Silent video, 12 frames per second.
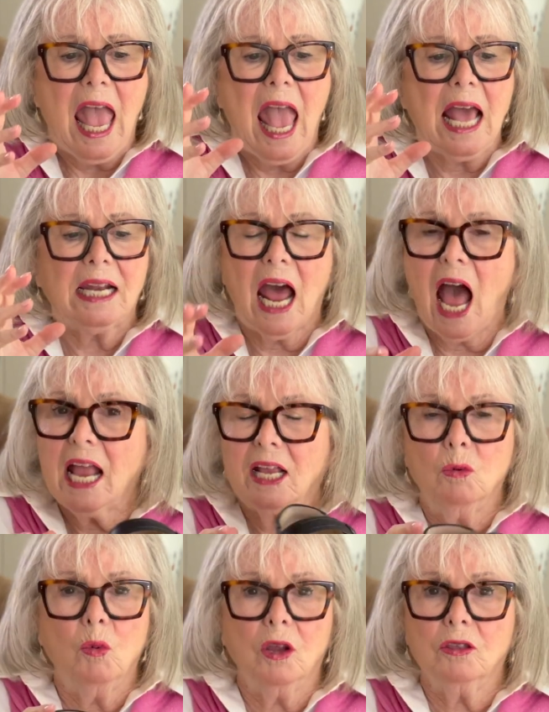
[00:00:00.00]
and I
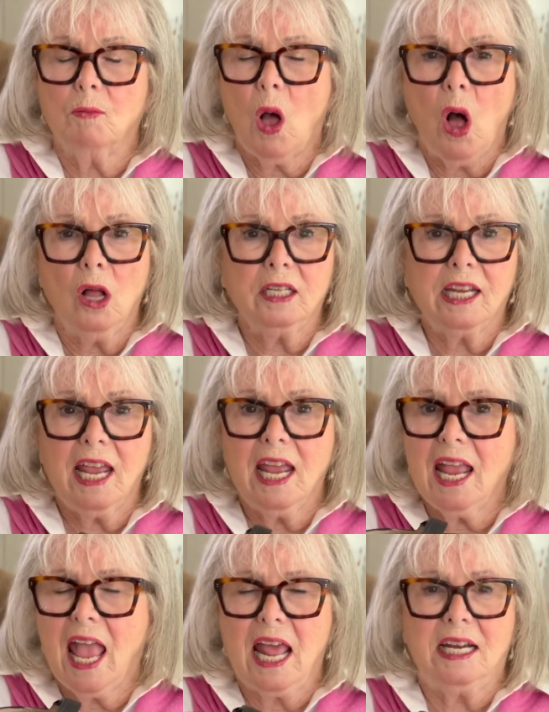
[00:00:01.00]
can wear them all
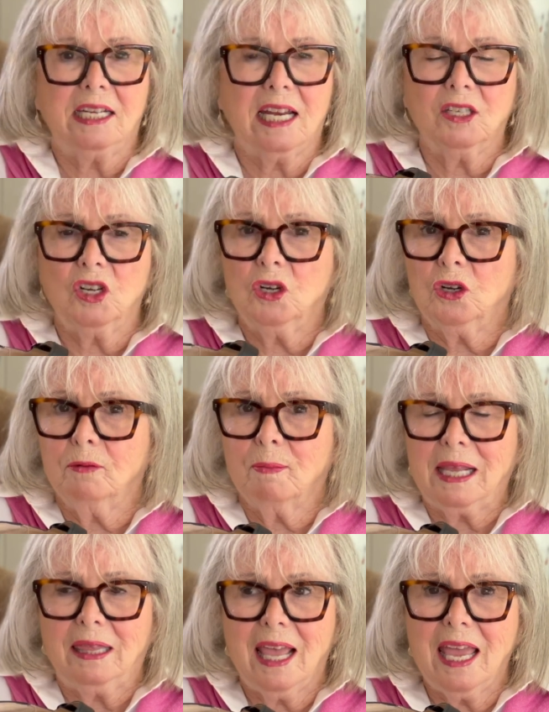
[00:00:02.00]
day and it doesn't hurt
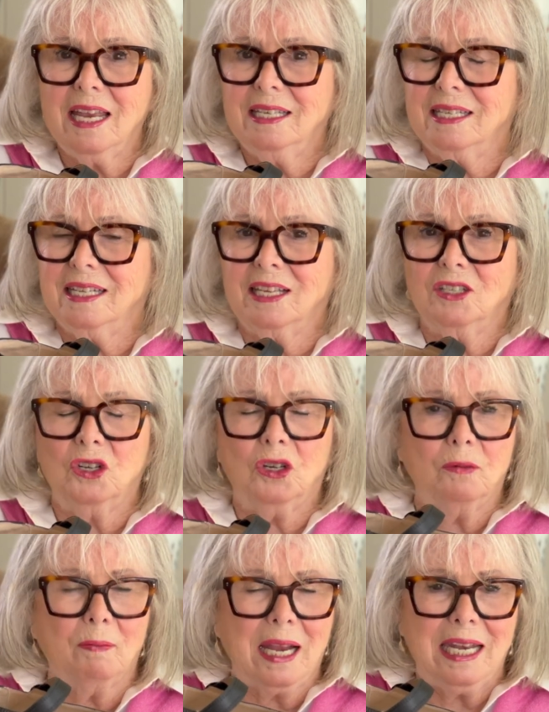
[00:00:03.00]
my legs, it doesn't
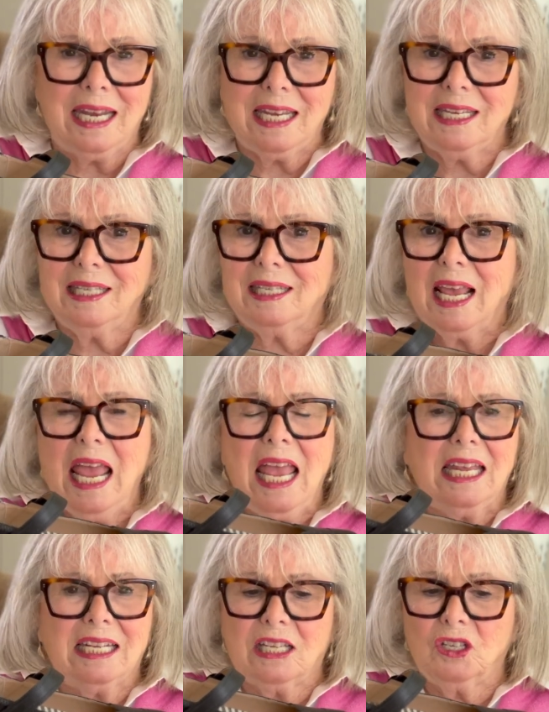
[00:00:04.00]
hurt my knees,
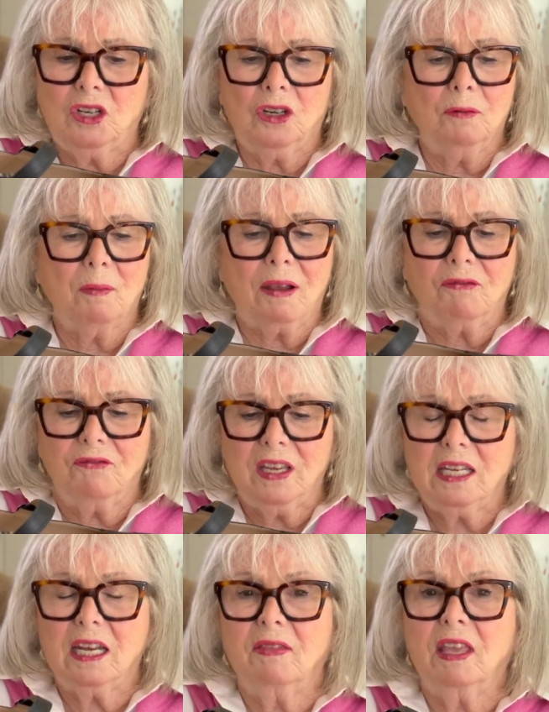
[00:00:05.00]
it doesn't hurt my
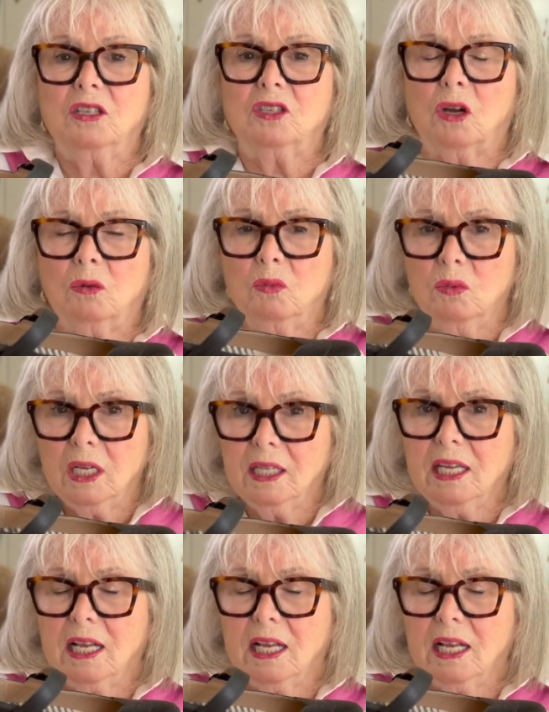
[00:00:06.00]
feet. These are really